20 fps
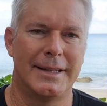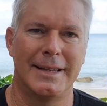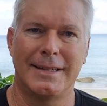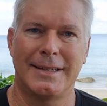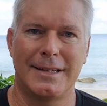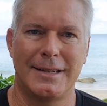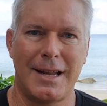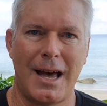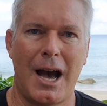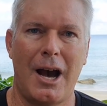
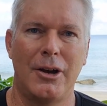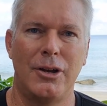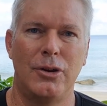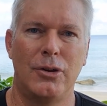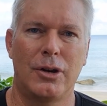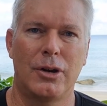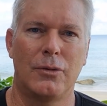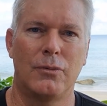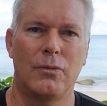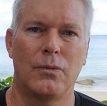This is how
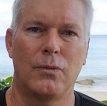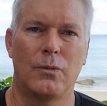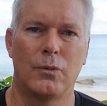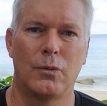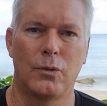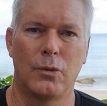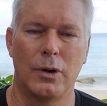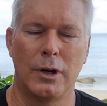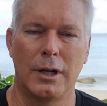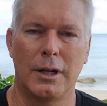you can
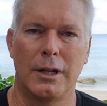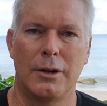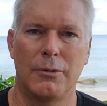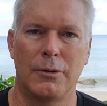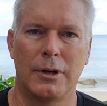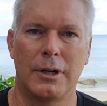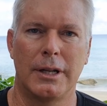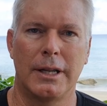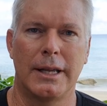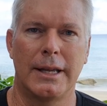
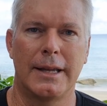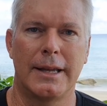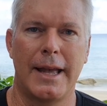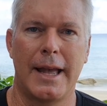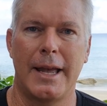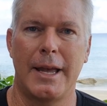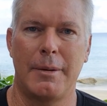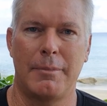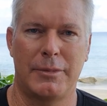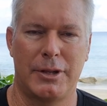really
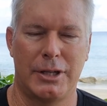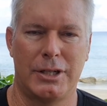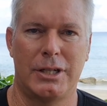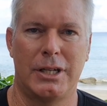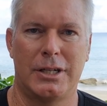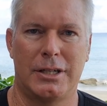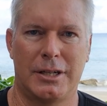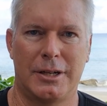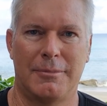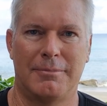game the
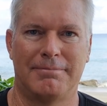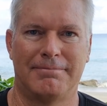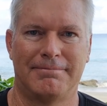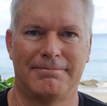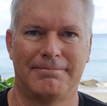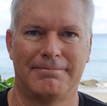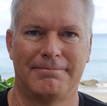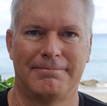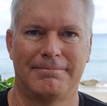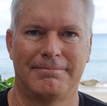system.
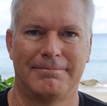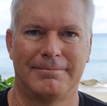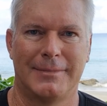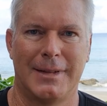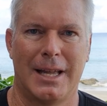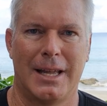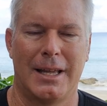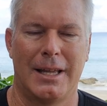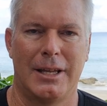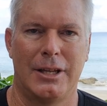
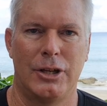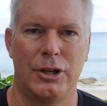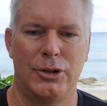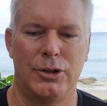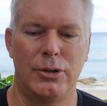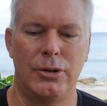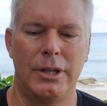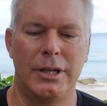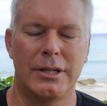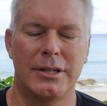You
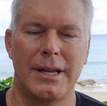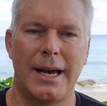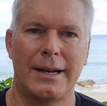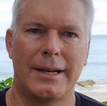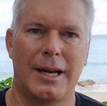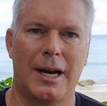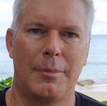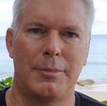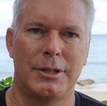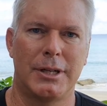do the
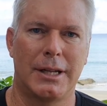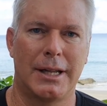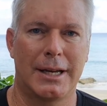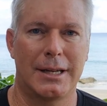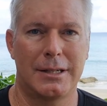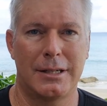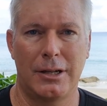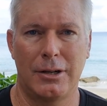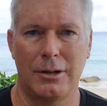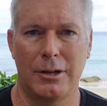exact opposite.
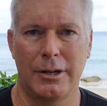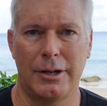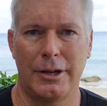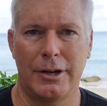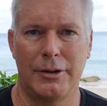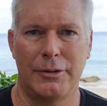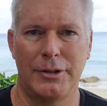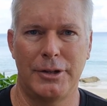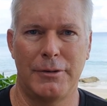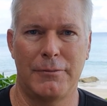Like I said
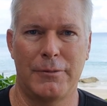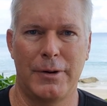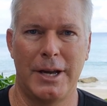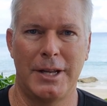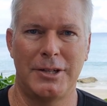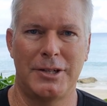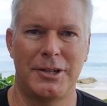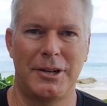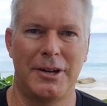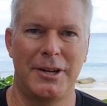earlier, your
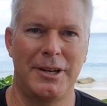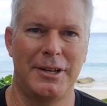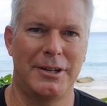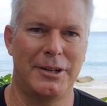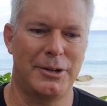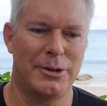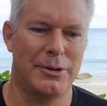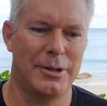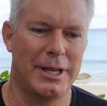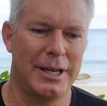friends tell you
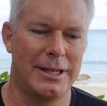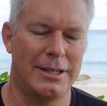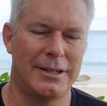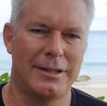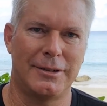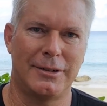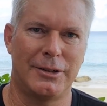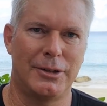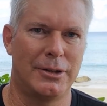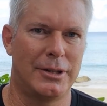to do
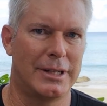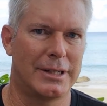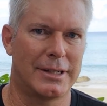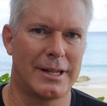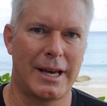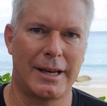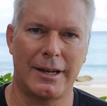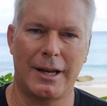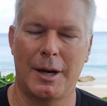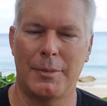this, you do the
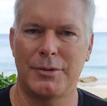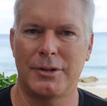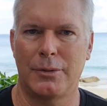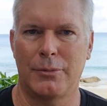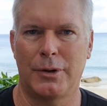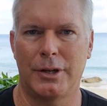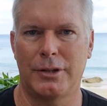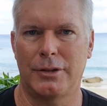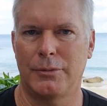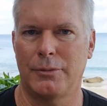exact
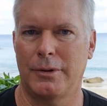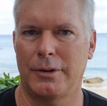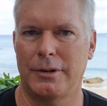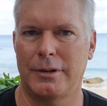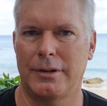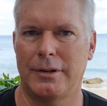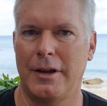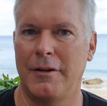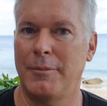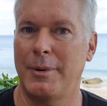opposite of what
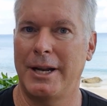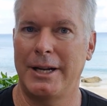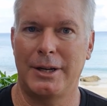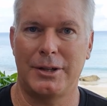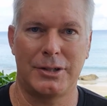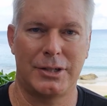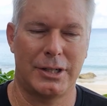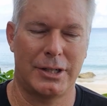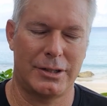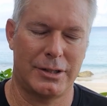everybody
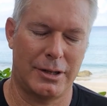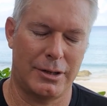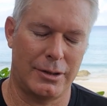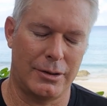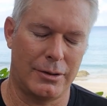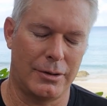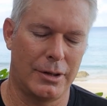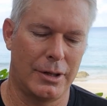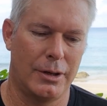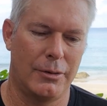else says to
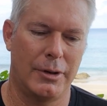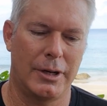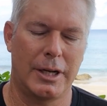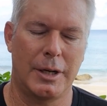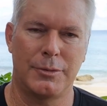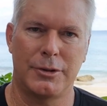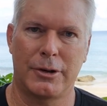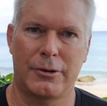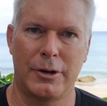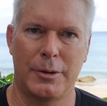do. When it
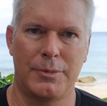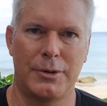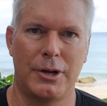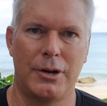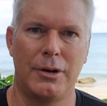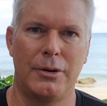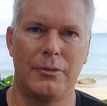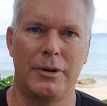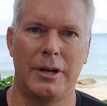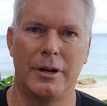comes to
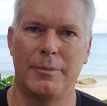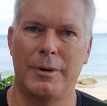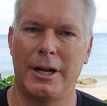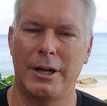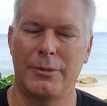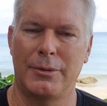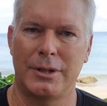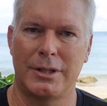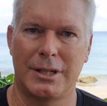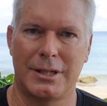crypto, when
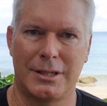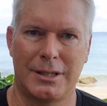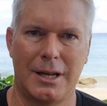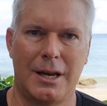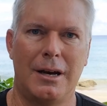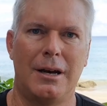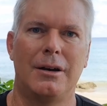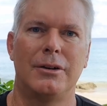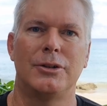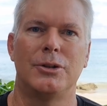everybody wants to
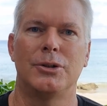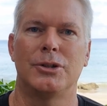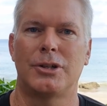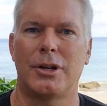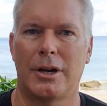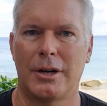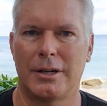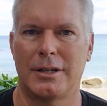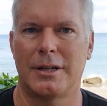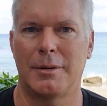sell, you
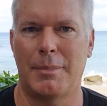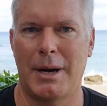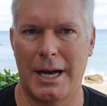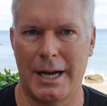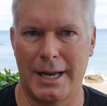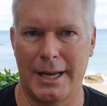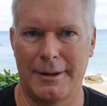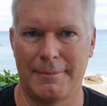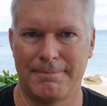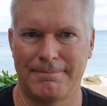start to
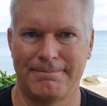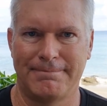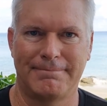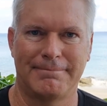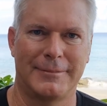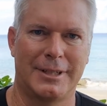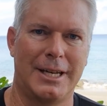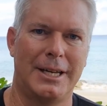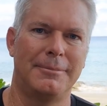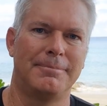buy,
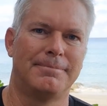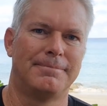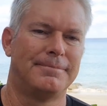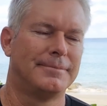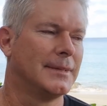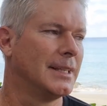okay?